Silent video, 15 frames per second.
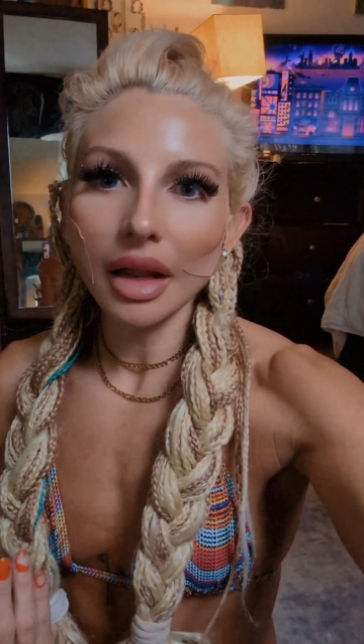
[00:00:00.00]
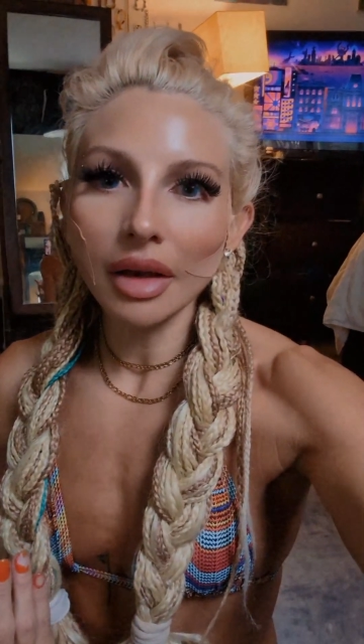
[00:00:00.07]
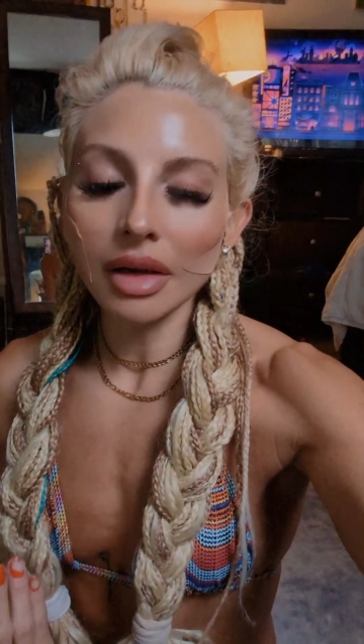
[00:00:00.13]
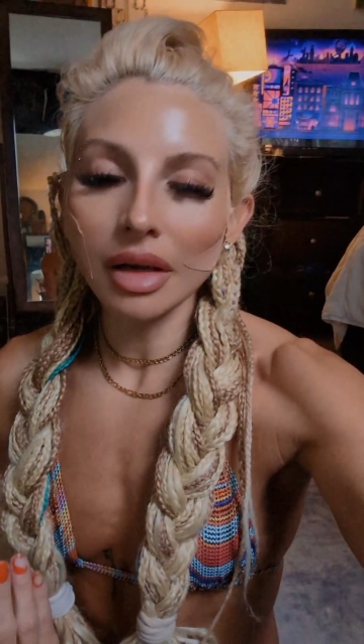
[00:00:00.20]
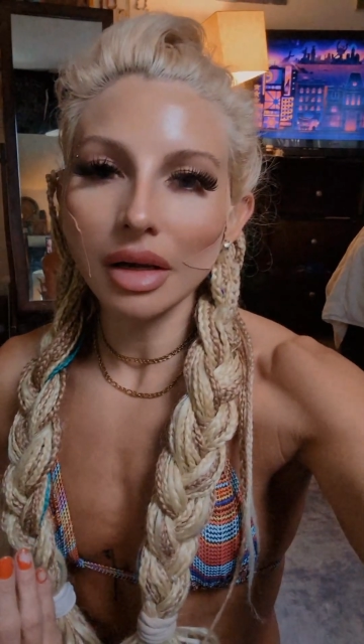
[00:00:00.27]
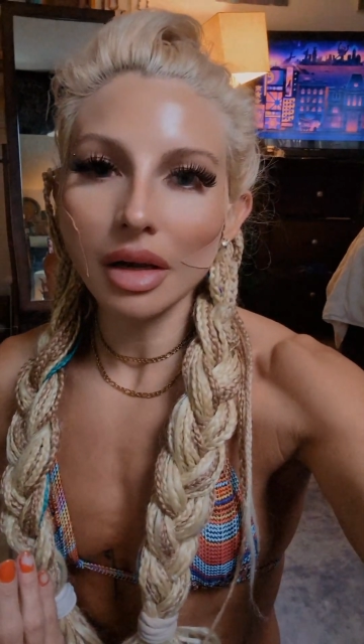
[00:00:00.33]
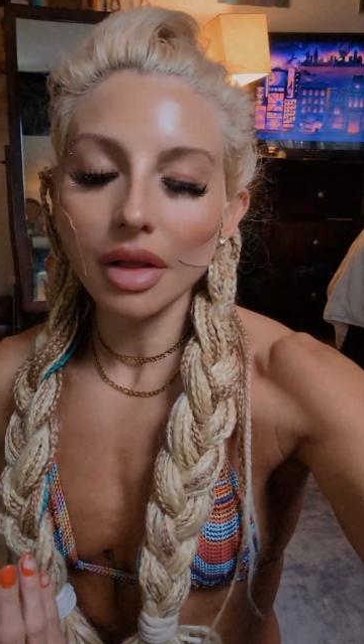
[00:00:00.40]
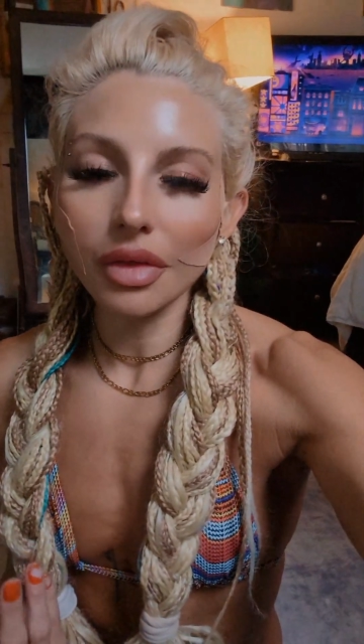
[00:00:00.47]

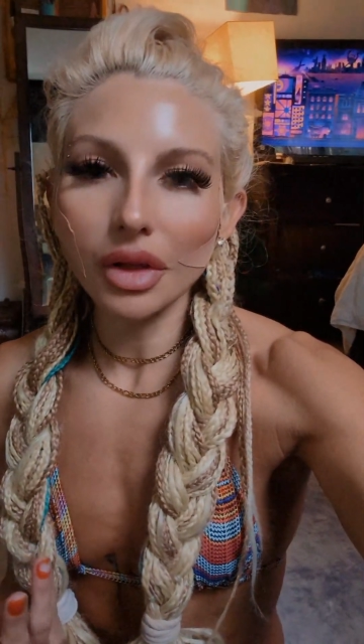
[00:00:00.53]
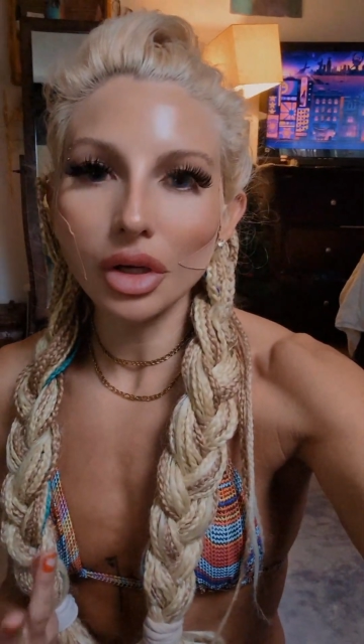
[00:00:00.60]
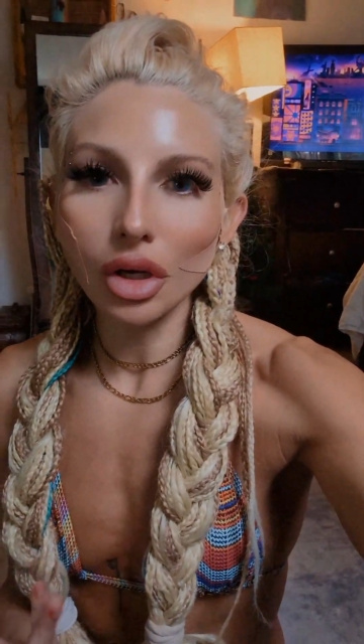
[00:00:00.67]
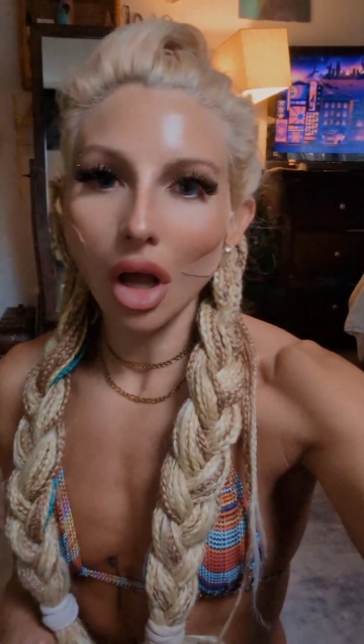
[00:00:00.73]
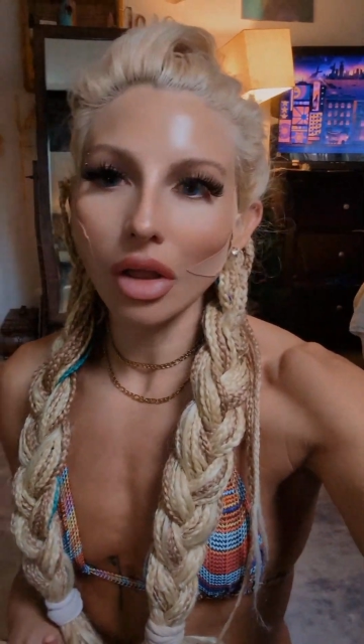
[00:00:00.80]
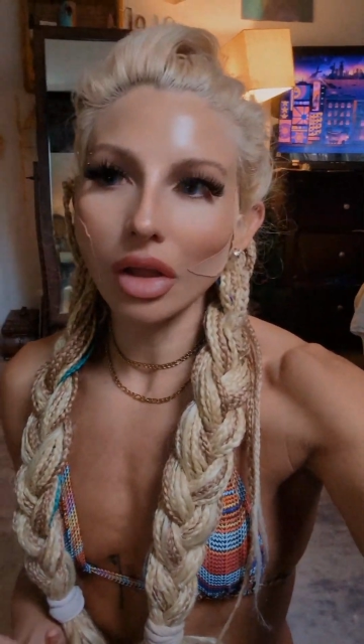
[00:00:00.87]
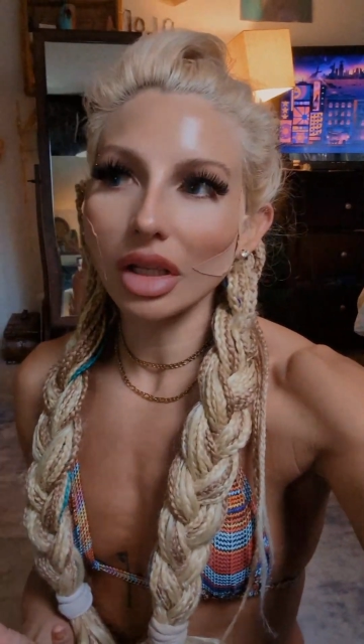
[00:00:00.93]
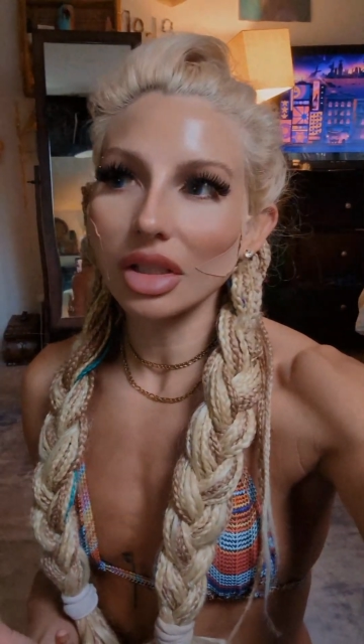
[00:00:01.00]
and the
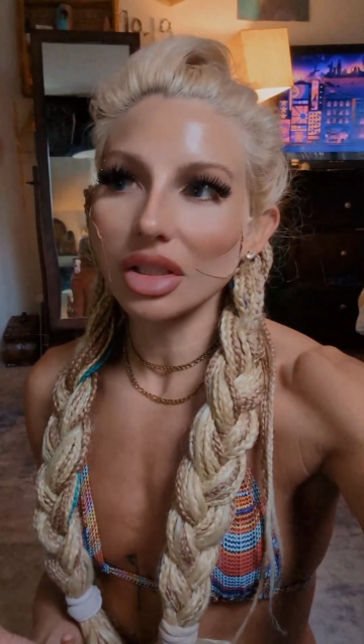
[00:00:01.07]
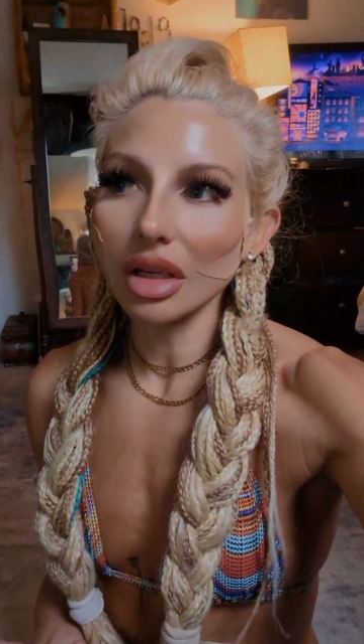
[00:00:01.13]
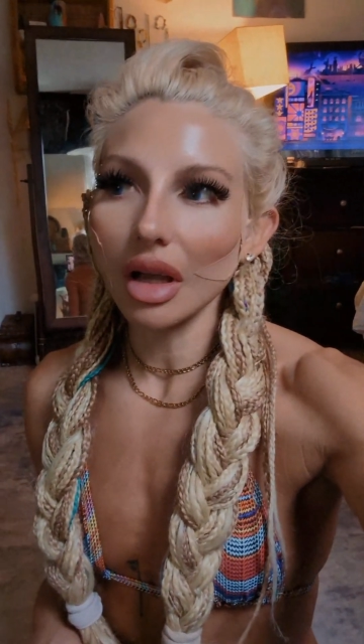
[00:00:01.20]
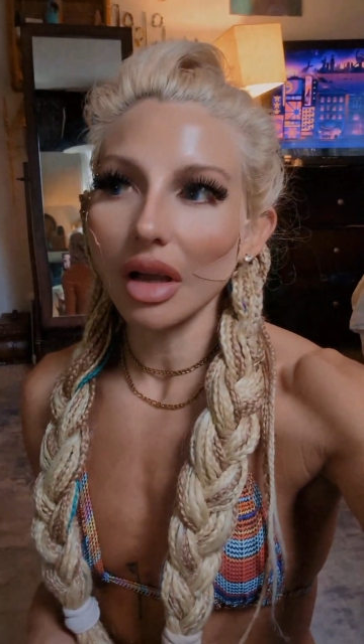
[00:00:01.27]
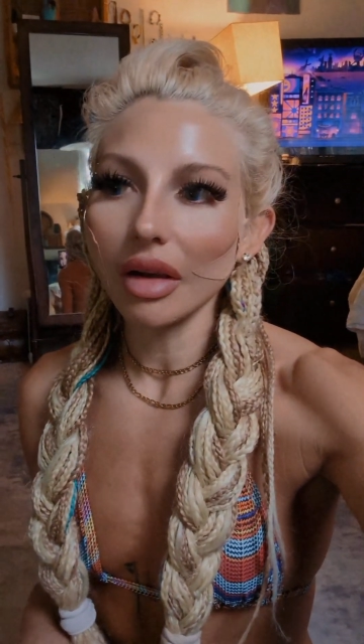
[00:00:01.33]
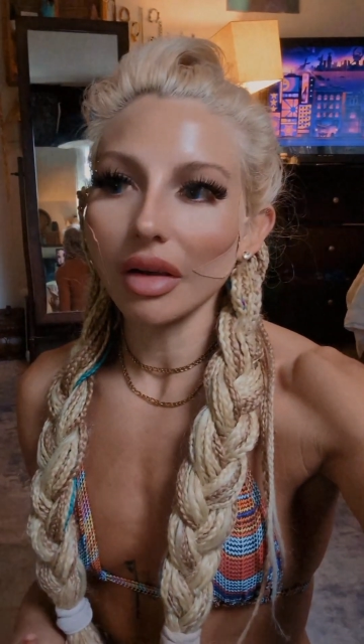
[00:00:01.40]
knowledge